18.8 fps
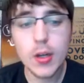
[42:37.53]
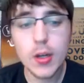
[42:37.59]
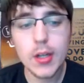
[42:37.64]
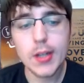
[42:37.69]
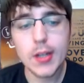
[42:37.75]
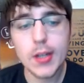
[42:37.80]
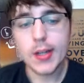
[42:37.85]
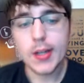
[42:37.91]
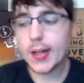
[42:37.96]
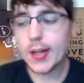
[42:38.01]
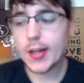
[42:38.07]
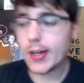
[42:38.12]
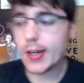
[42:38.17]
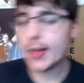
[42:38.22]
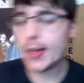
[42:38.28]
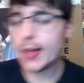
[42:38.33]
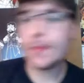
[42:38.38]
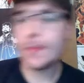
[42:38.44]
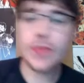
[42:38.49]

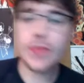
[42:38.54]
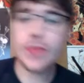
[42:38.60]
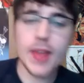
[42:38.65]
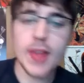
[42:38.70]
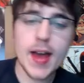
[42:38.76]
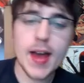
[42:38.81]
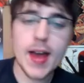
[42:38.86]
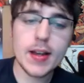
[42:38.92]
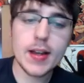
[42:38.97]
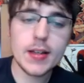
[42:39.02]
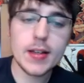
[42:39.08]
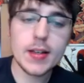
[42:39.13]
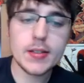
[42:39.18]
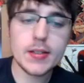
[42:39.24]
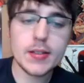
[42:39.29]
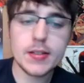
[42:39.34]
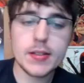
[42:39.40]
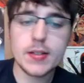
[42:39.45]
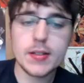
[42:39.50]
that
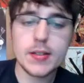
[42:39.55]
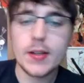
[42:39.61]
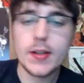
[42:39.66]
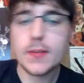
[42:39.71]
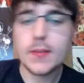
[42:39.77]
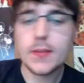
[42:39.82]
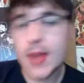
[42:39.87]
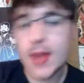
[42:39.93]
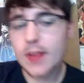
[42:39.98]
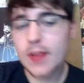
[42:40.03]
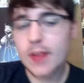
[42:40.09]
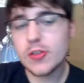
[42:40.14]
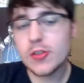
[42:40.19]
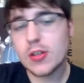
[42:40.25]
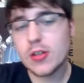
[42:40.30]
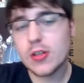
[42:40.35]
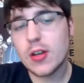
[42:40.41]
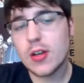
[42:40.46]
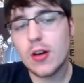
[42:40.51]
is, yeah, you should
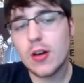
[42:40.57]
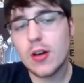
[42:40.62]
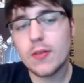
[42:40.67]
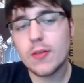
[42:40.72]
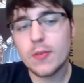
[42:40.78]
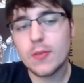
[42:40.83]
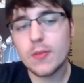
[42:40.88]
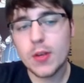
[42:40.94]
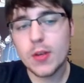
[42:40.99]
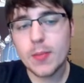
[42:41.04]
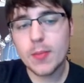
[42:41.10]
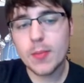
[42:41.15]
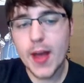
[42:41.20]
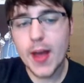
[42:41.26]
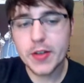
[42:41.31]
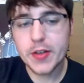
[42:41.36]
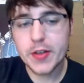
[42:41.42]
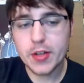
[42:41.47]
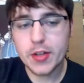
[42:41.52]
go for what you're
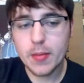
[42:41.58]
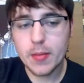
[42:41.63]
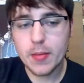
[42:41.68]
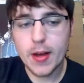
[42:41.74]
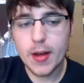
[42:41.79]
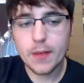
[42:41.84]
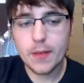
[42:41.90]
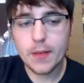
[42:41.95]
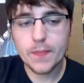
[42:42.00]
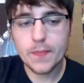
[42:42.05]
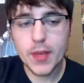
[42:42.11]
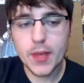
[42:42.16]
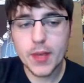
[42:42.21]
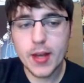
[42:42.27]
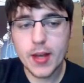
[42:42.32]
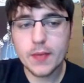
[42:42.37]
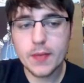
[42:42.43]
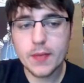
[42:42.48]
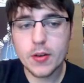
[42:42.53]
passionate about. And
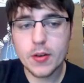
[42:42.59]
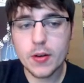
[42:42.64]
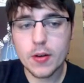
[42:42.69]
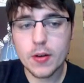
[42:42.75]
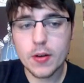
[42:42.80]
if you're